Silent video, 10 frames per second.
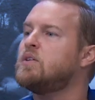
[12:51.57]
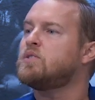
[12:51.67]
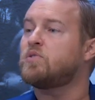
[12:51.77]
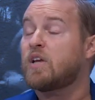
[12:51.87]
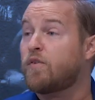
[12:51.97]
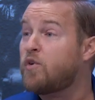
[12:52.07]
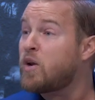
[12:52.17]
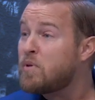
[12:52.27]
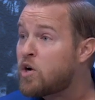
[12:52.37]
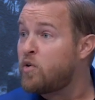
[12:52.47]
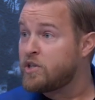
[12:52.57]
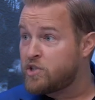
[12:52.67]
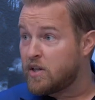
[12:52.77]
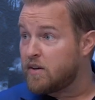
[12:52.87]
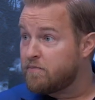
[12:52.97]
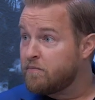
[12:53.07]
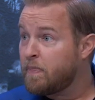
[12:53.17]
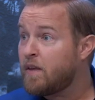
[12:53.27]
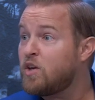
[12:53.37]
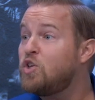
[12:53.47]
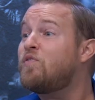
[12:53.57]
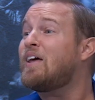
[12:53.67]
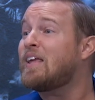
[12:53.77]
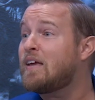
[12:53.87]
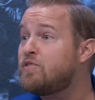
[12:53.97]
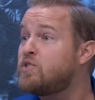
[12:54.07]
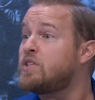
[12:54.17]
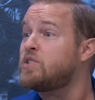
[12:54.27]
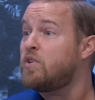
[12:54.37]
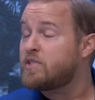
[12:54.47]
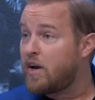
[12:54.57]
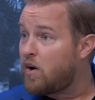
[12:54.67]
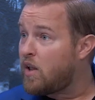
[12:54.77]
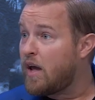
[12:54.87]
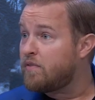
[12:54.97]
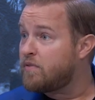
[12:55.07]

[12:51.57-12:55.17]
So it's like, if you're going to be a Christian, you've got to give Jesus your entire life.